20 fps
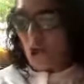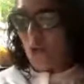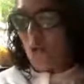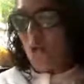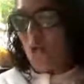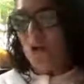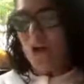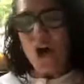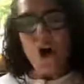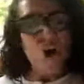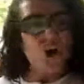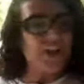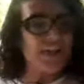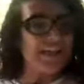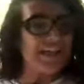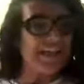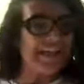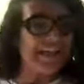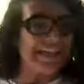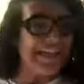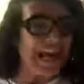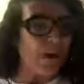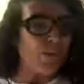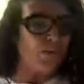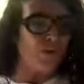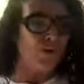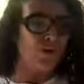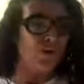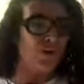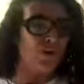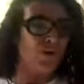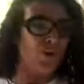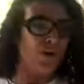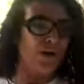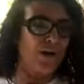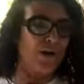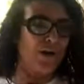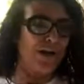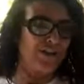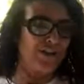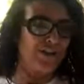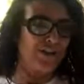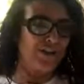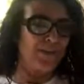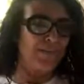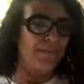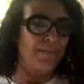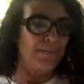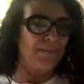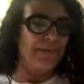do not doubt your relationship,